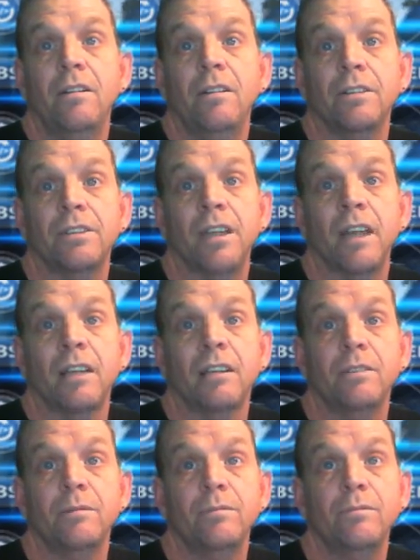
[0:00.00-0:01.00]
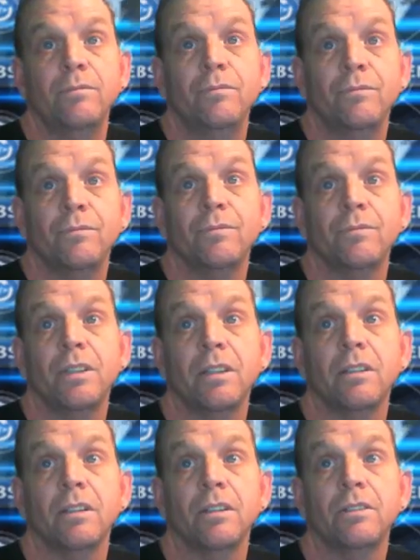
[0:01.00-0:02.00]
scale it. Yeah,
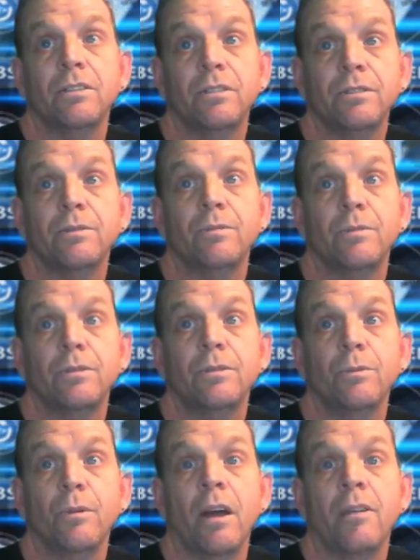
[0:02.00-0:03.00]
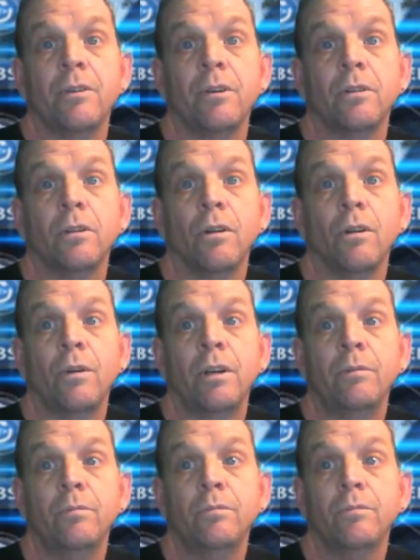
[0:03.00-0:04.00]
rather
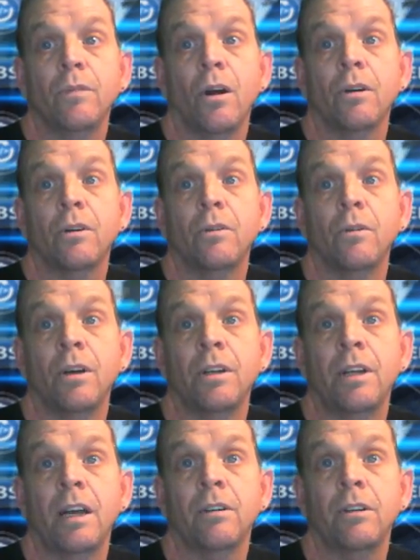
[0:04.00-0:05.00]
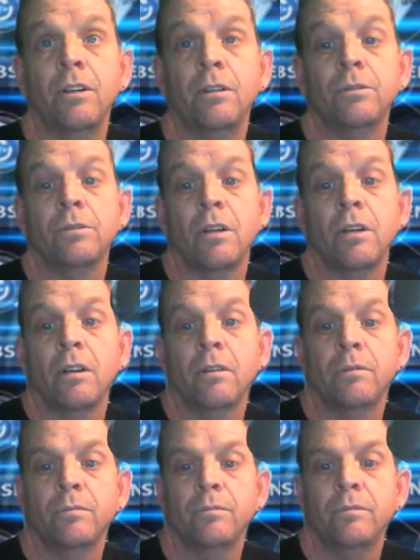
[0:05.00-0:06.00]
glowing article on how to use how
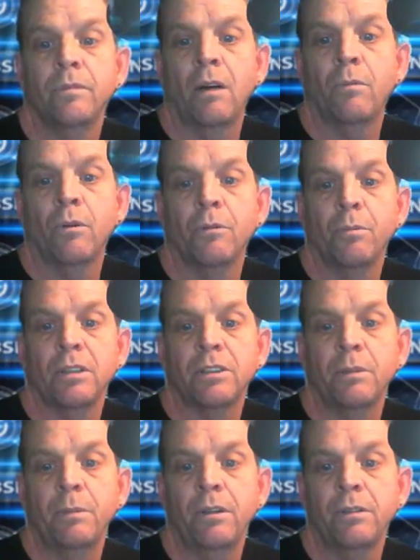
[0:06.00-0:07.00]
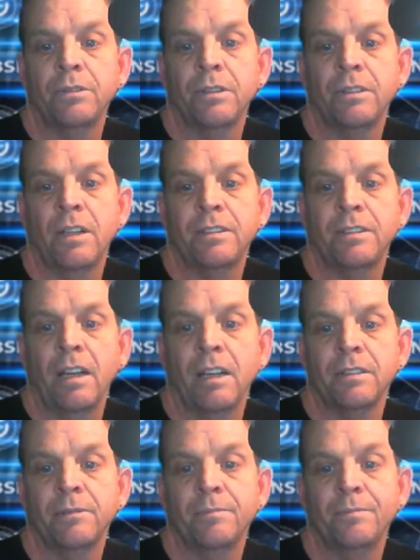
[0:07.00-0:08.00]
WordPress can be used in SAS.